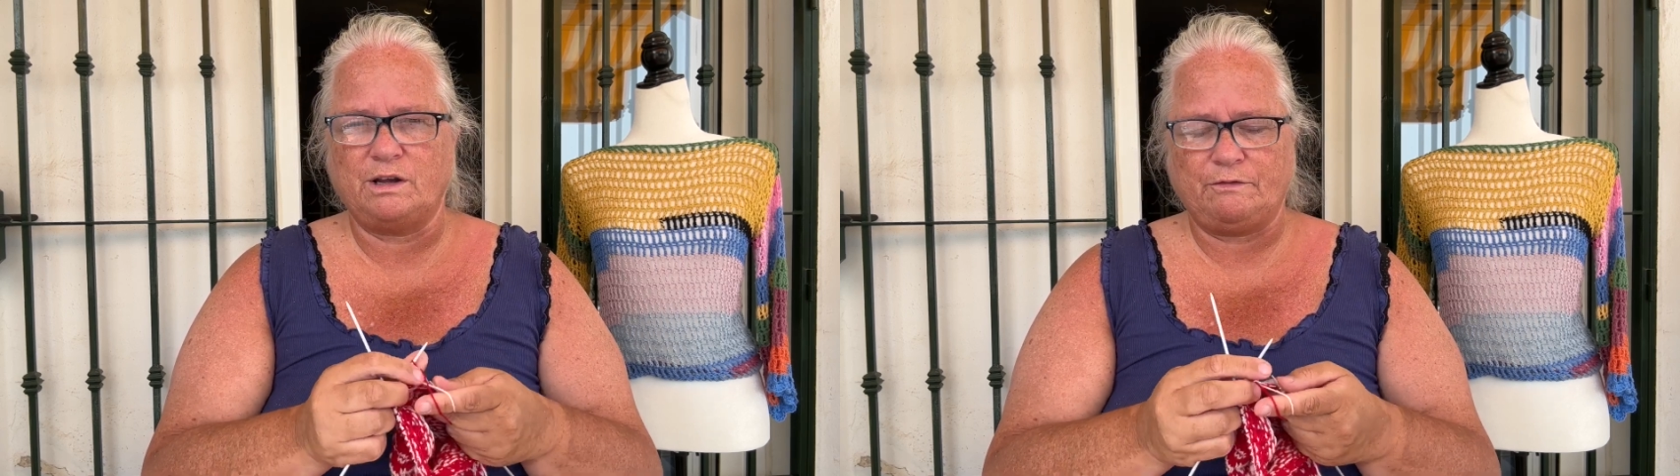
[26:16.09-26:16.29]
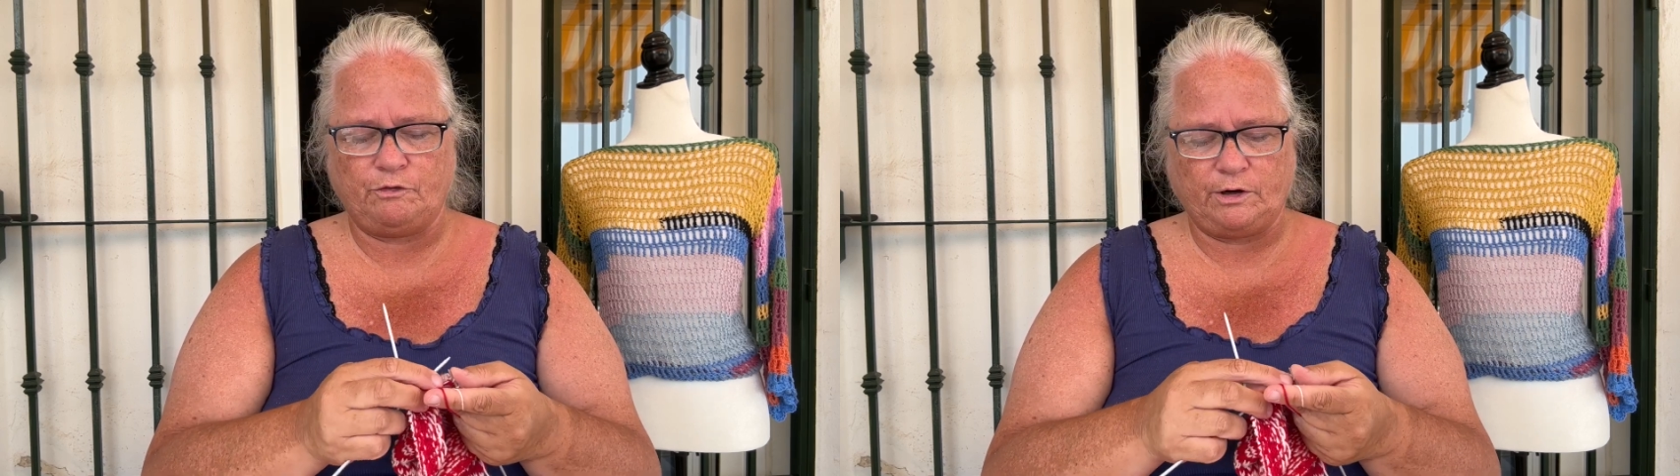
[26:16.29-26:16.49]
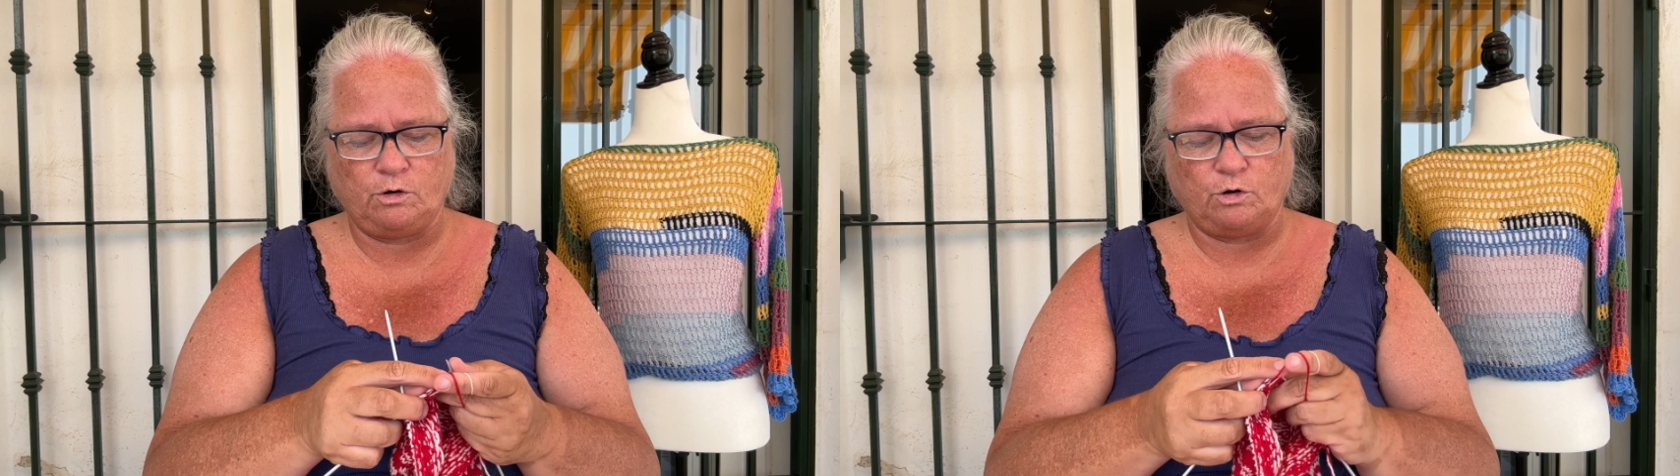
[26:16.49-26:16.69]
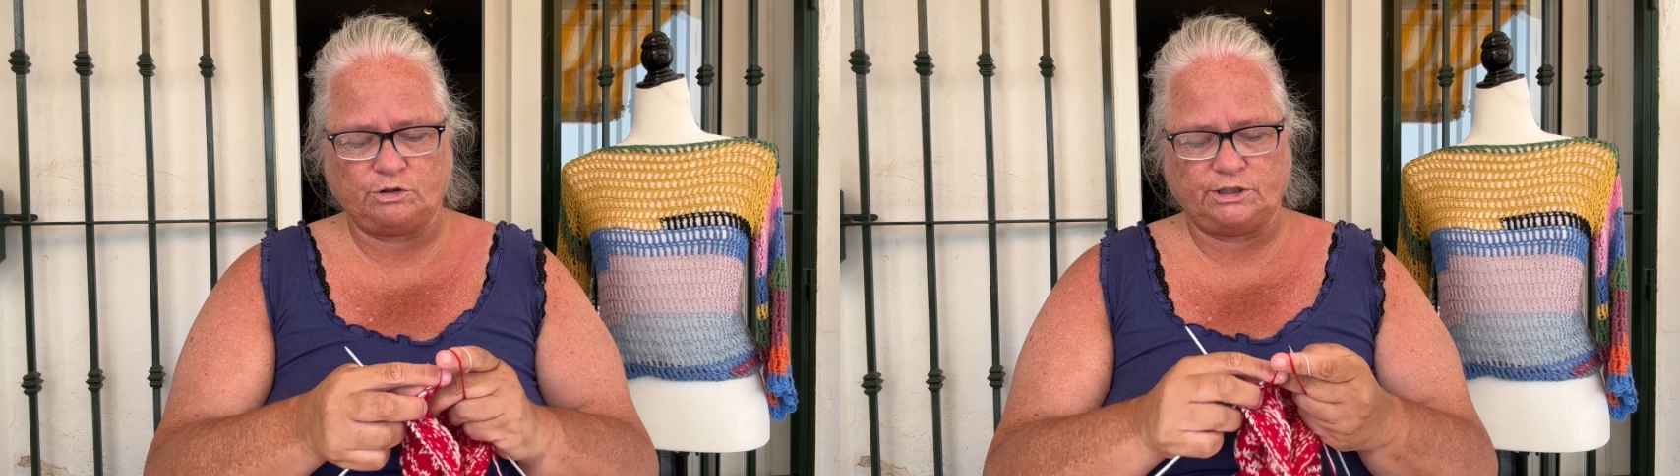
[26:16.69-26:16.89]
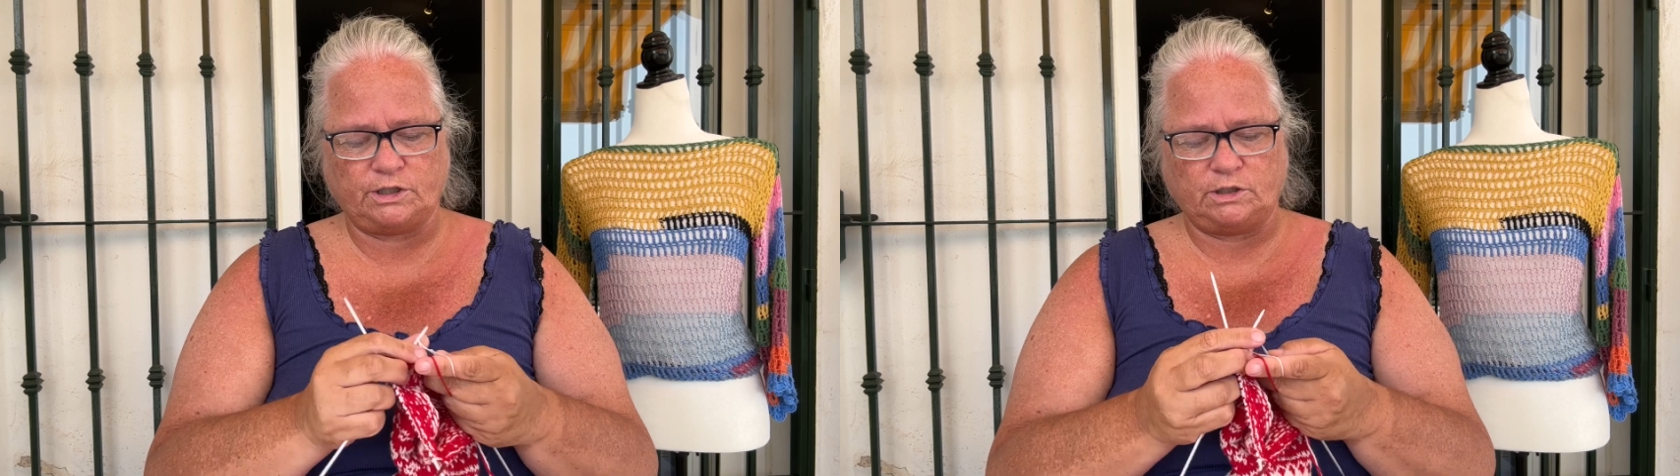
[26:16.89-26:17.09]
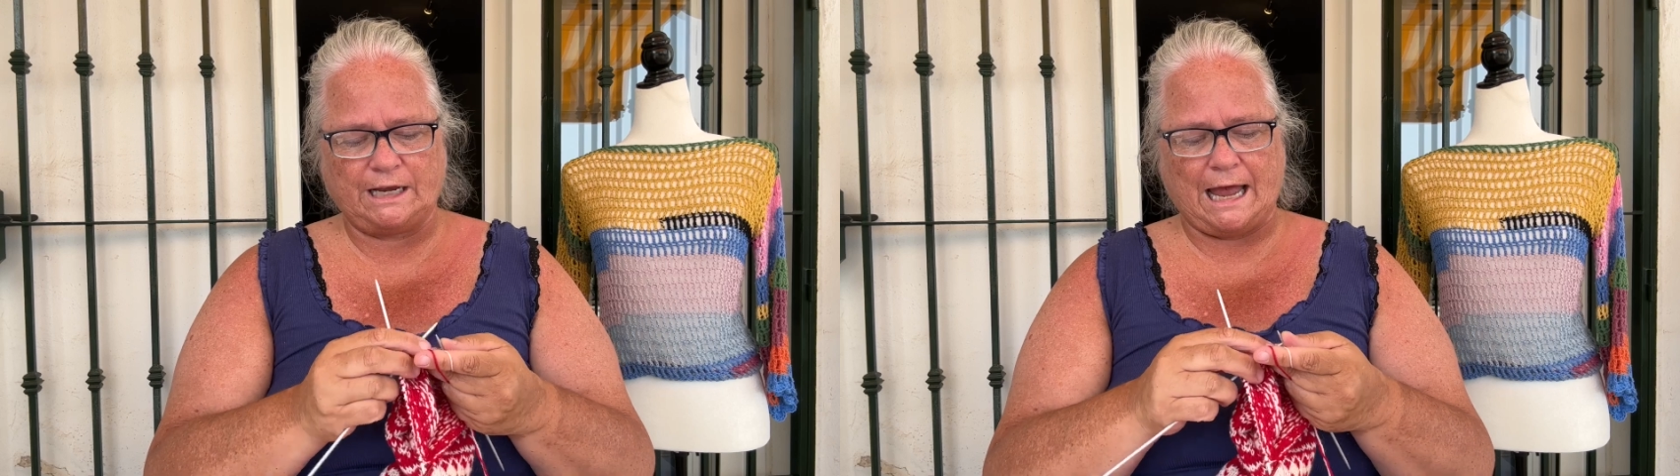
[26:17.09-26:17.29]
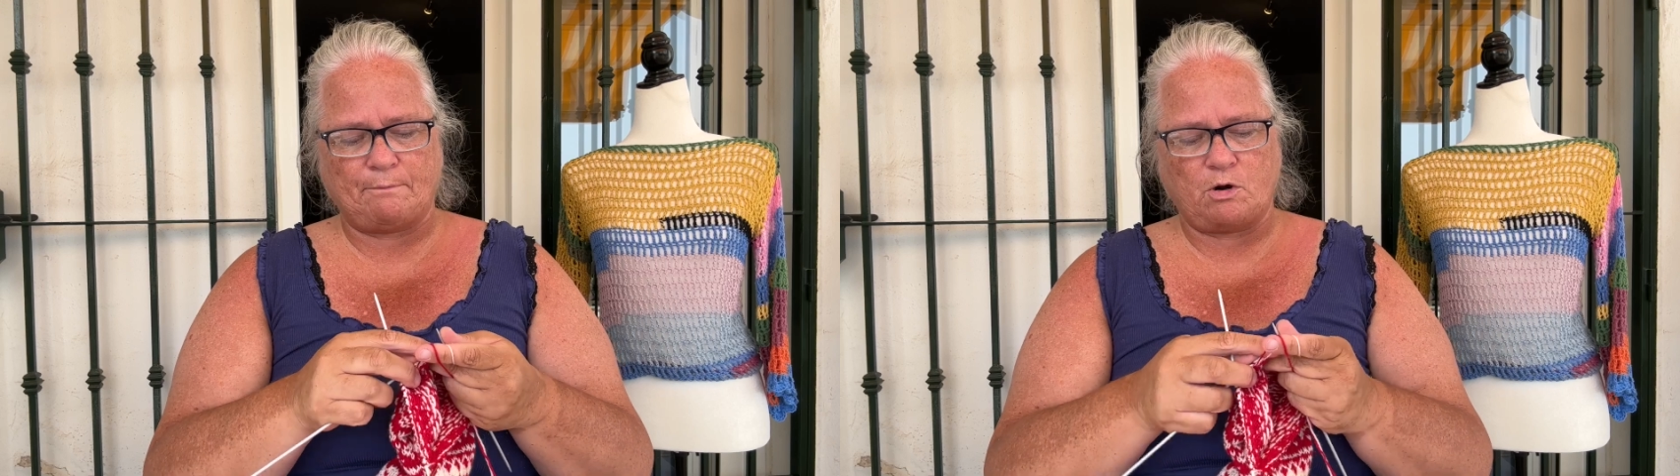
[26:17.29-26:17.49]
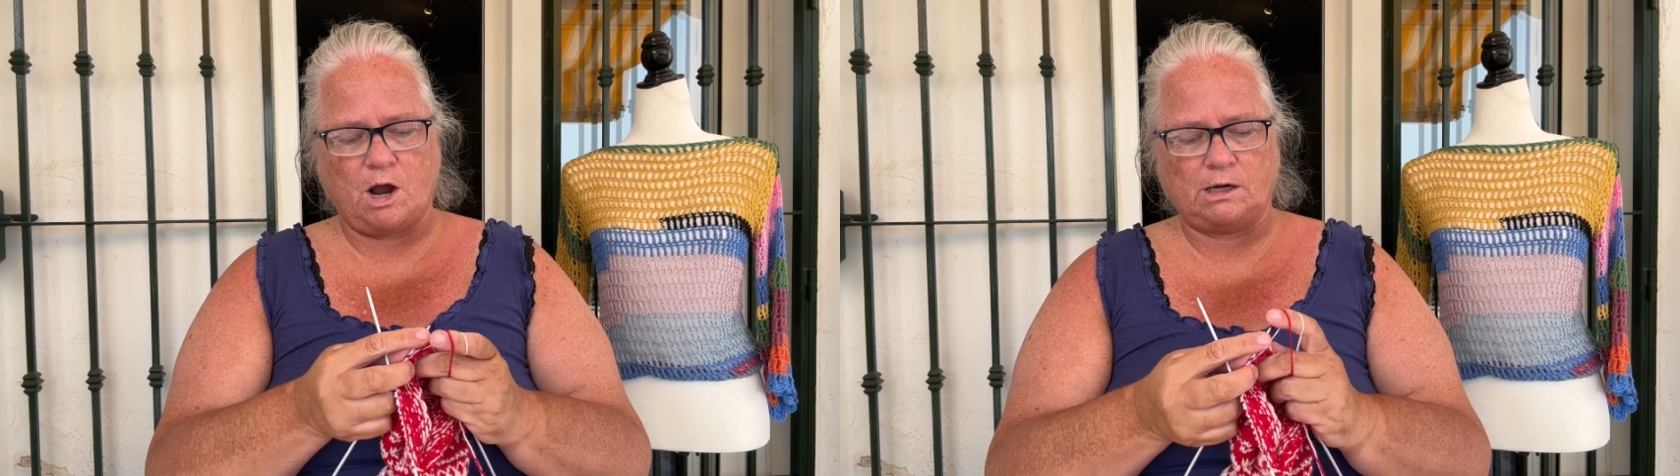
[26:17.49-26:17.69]
if we caught it on
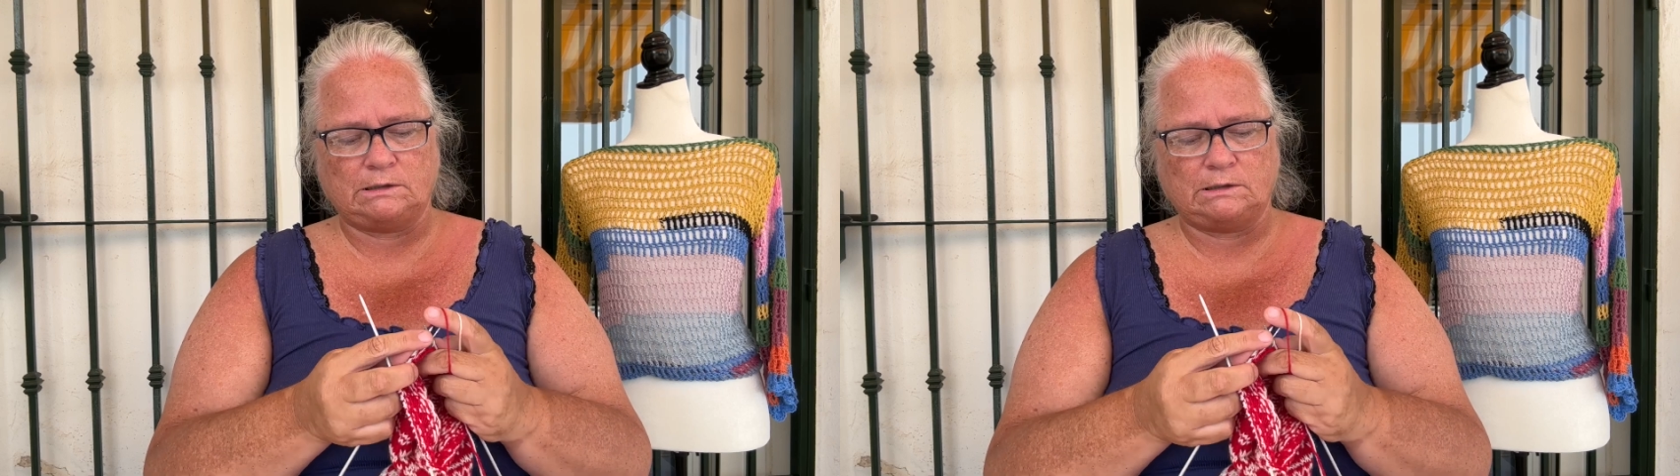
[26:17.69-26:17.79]
camera.